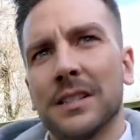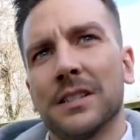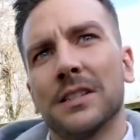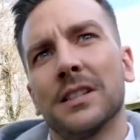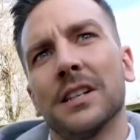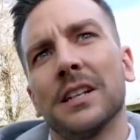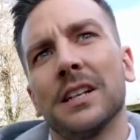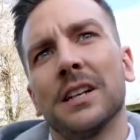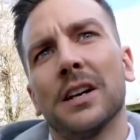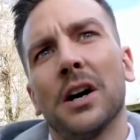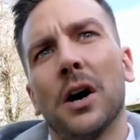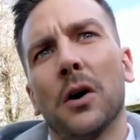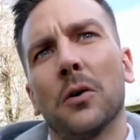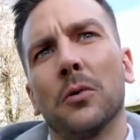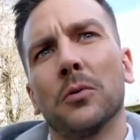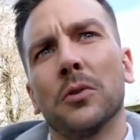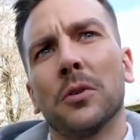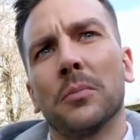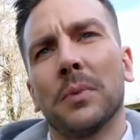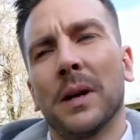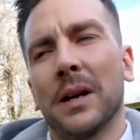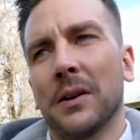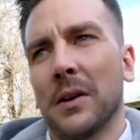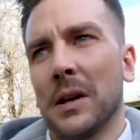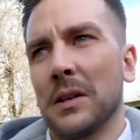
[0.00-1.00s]
is the older
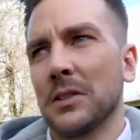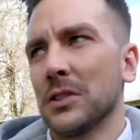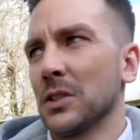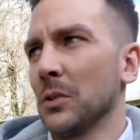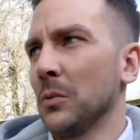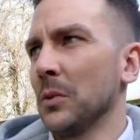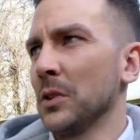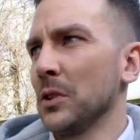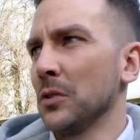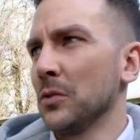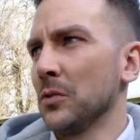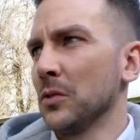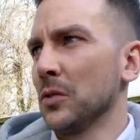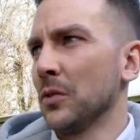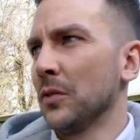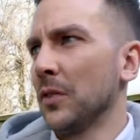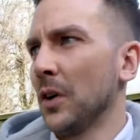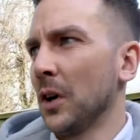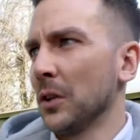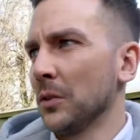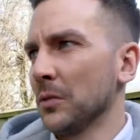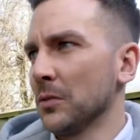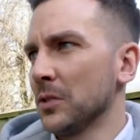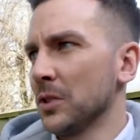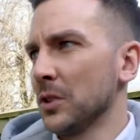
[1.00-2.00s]
playground, so when you're in your
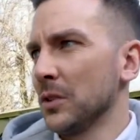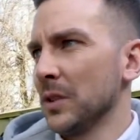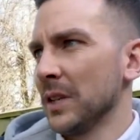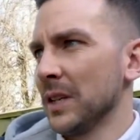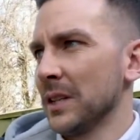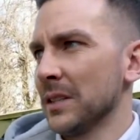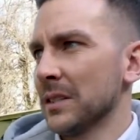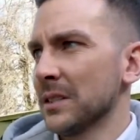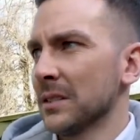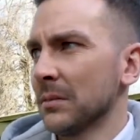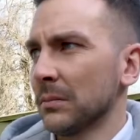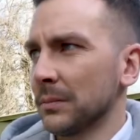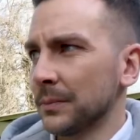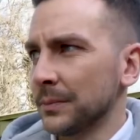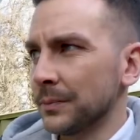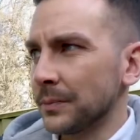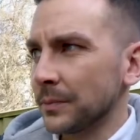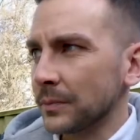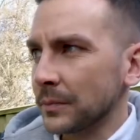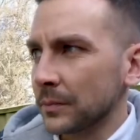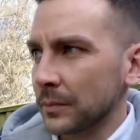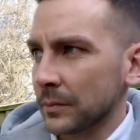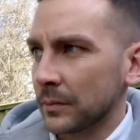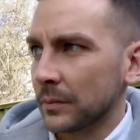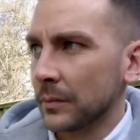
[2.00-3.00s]
final 2 years.
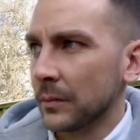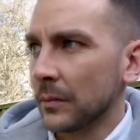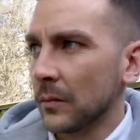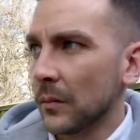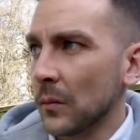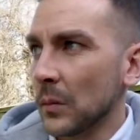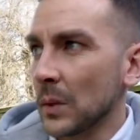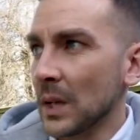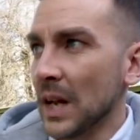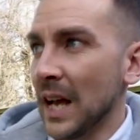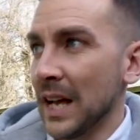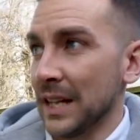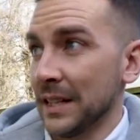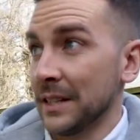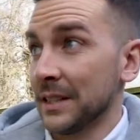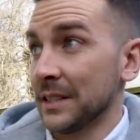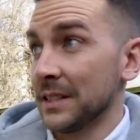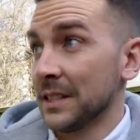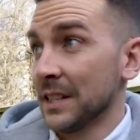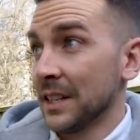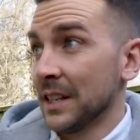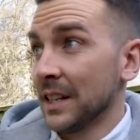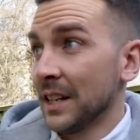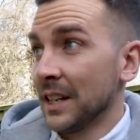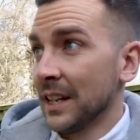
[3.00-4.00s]
And
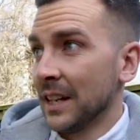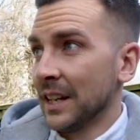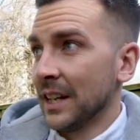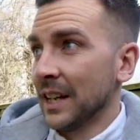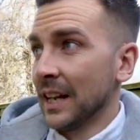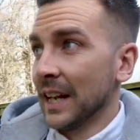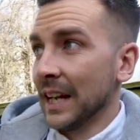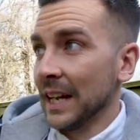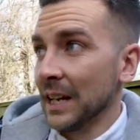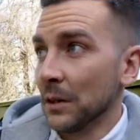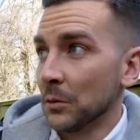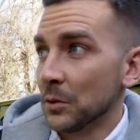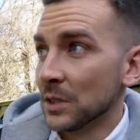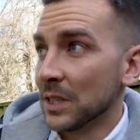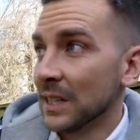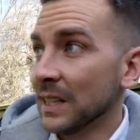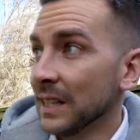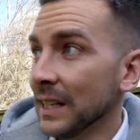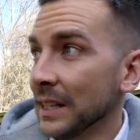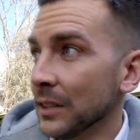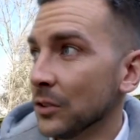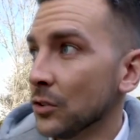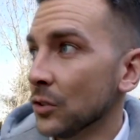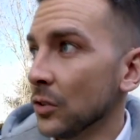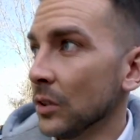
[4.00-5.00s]
it was
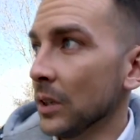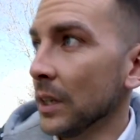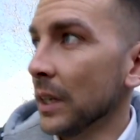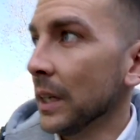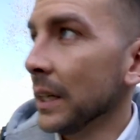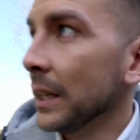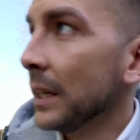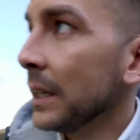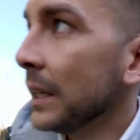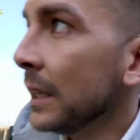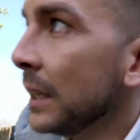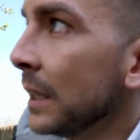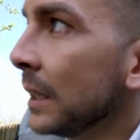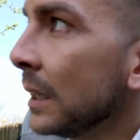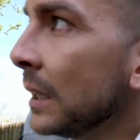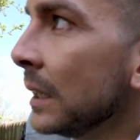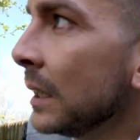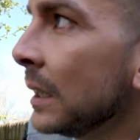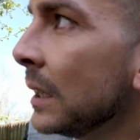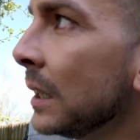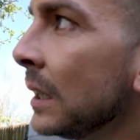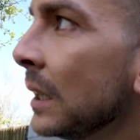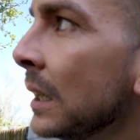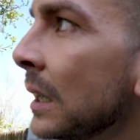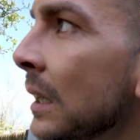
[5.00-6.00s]
literally,
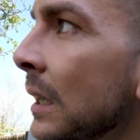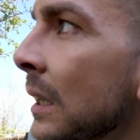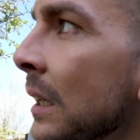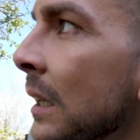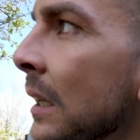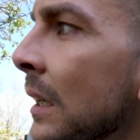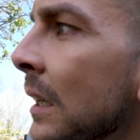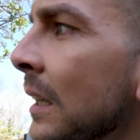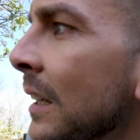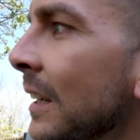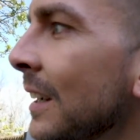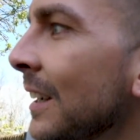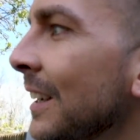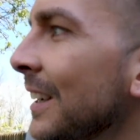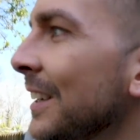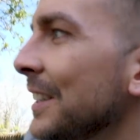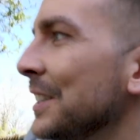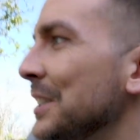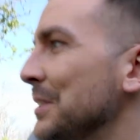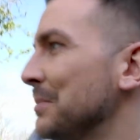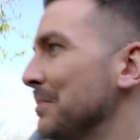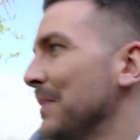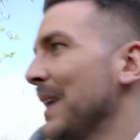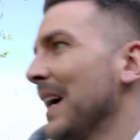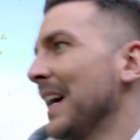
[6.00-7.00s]

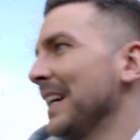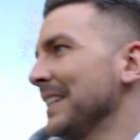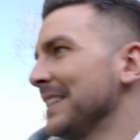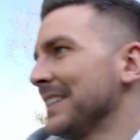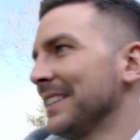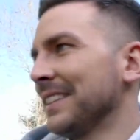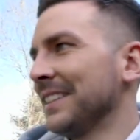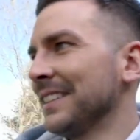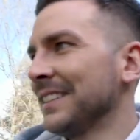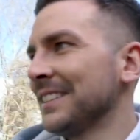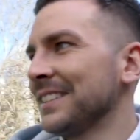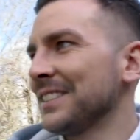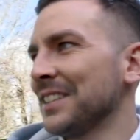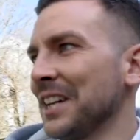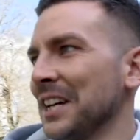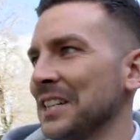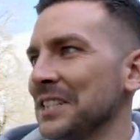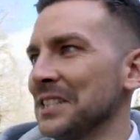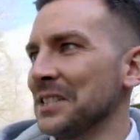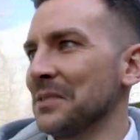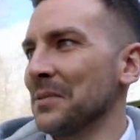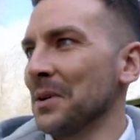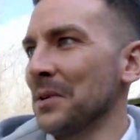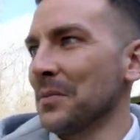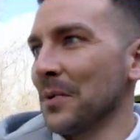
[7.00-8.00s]
it's mad, it's
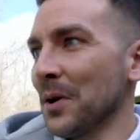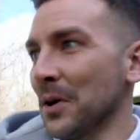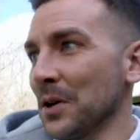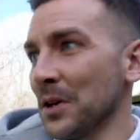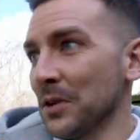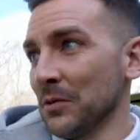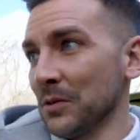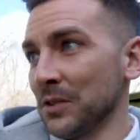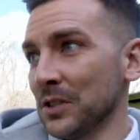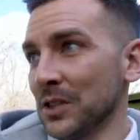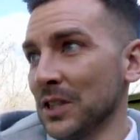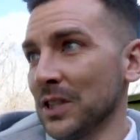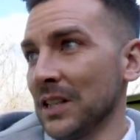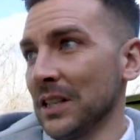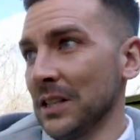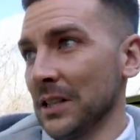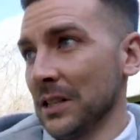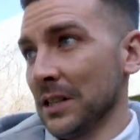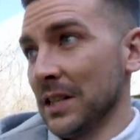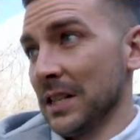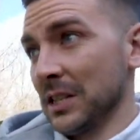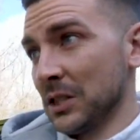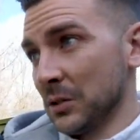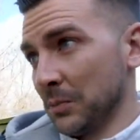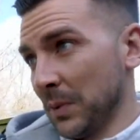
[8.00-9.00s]
changed a bit, but it was
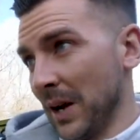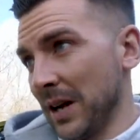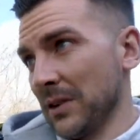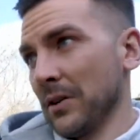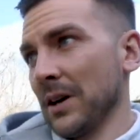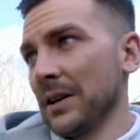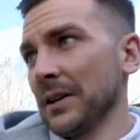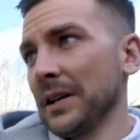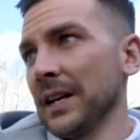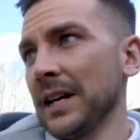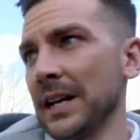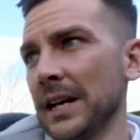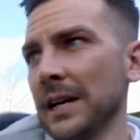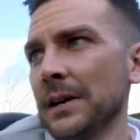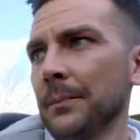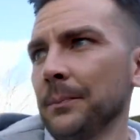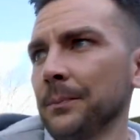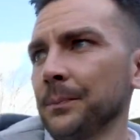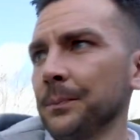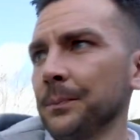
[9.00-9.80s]
this playground here,